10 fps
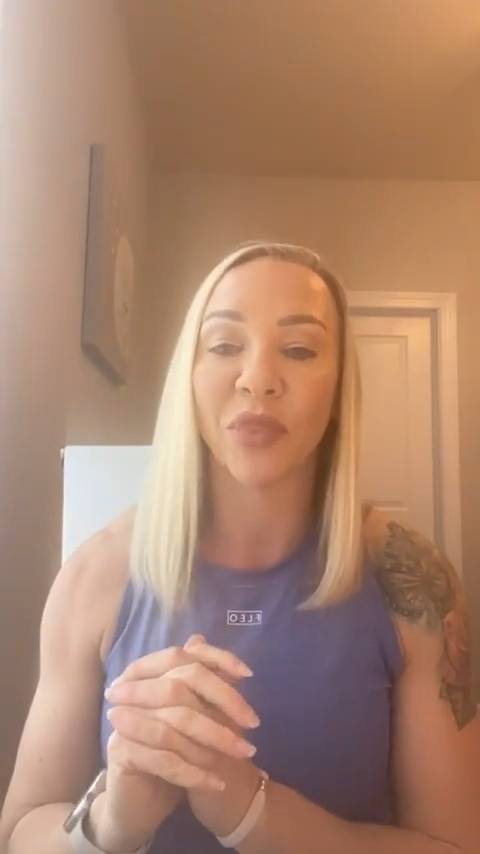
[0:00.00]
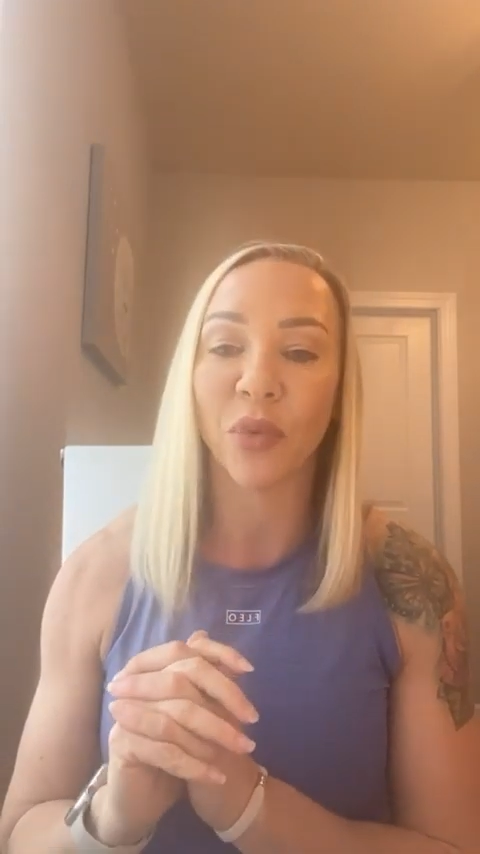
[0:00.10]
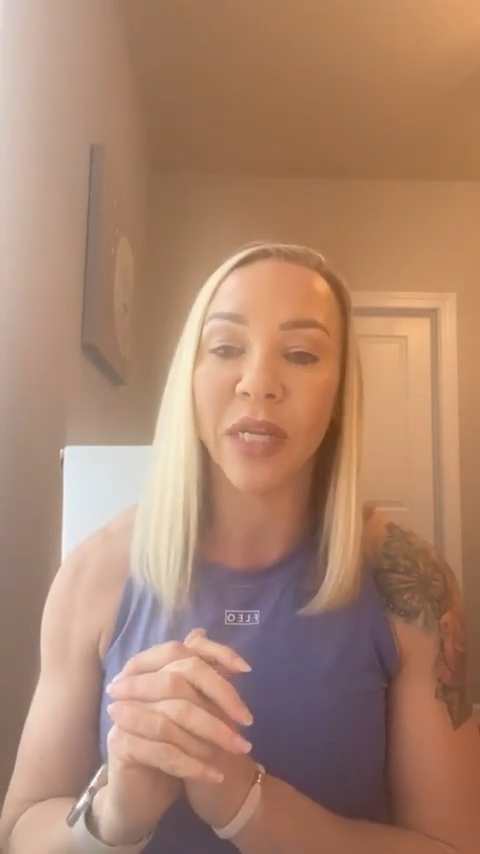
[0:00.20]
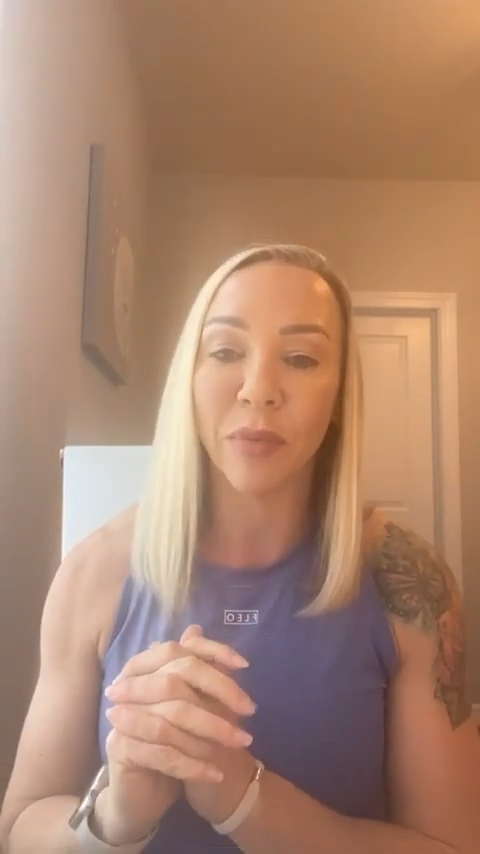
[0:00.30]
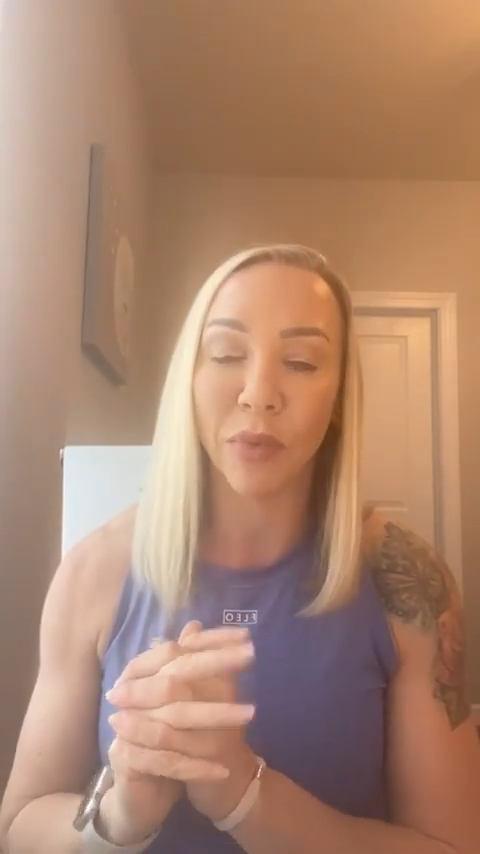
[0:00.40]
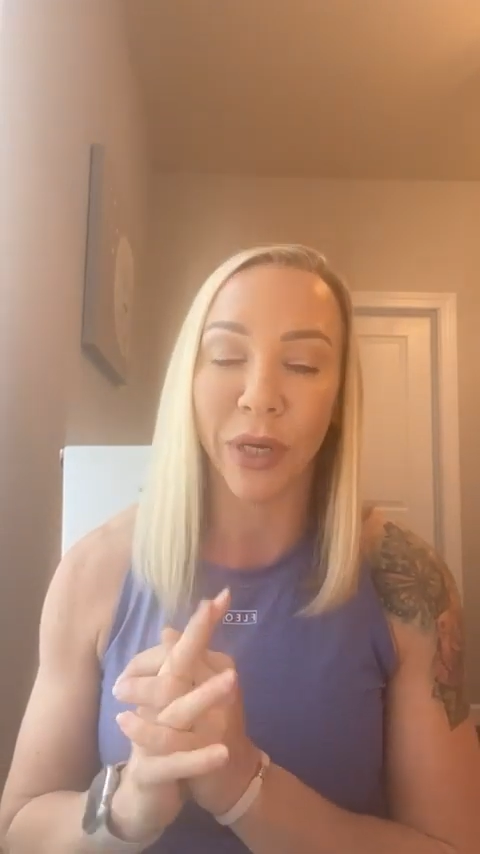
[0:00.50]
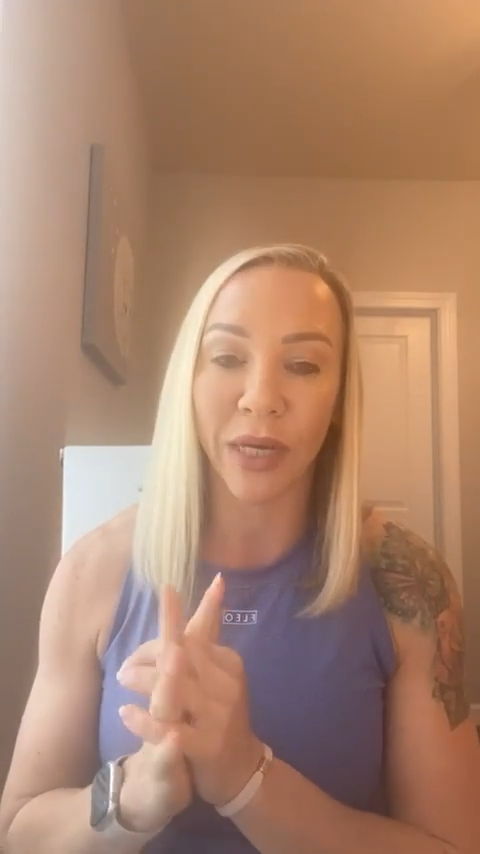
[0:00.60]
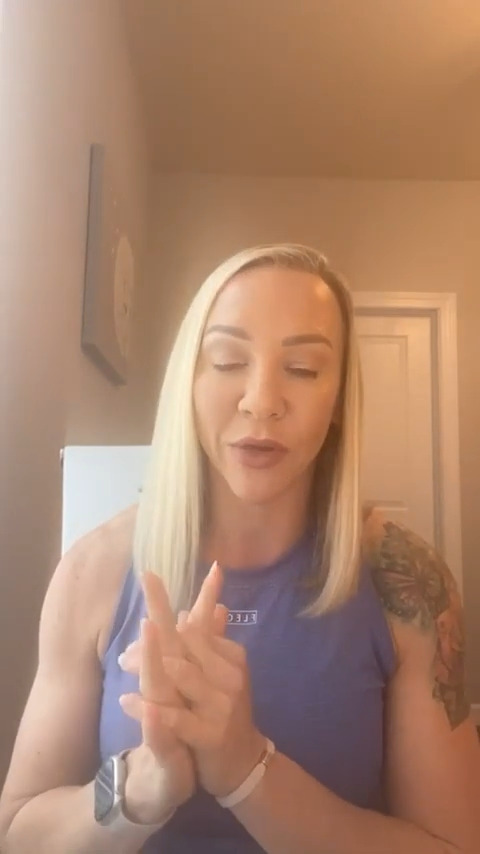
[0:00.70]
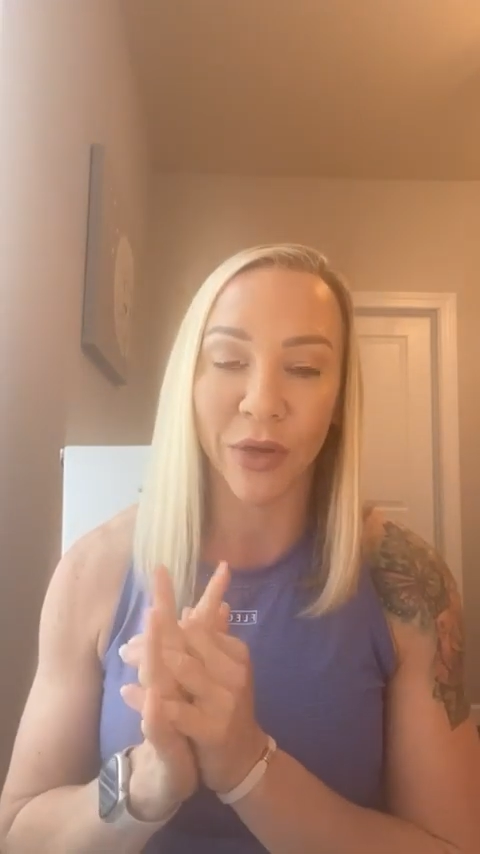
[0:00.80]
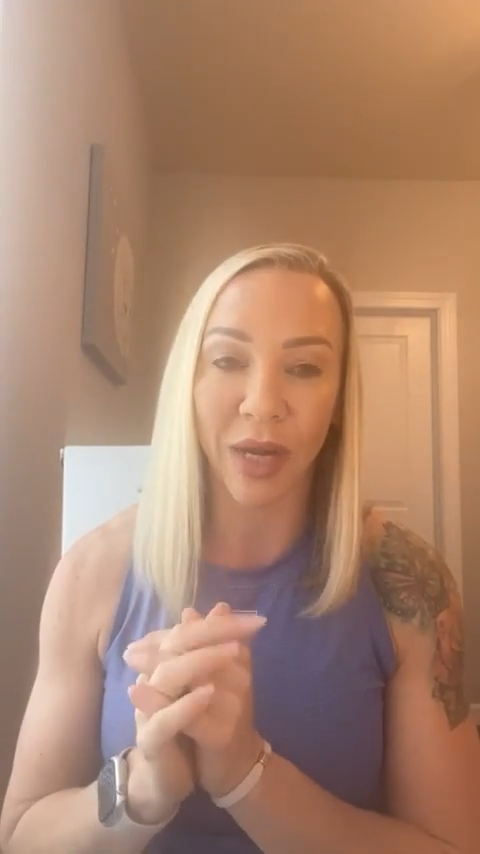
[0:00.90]
3D
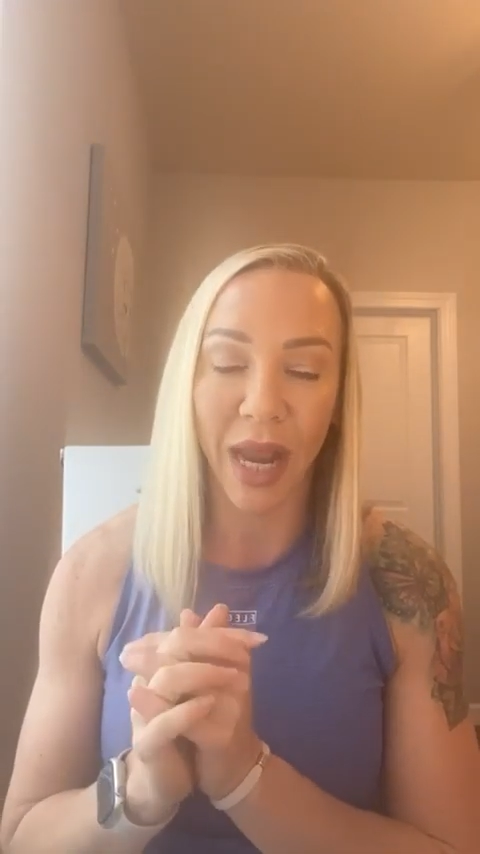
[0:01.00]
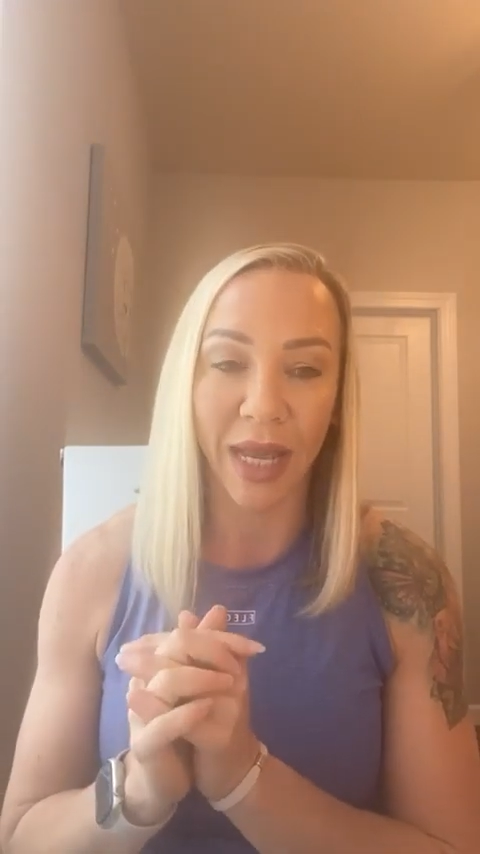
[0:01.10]
printer,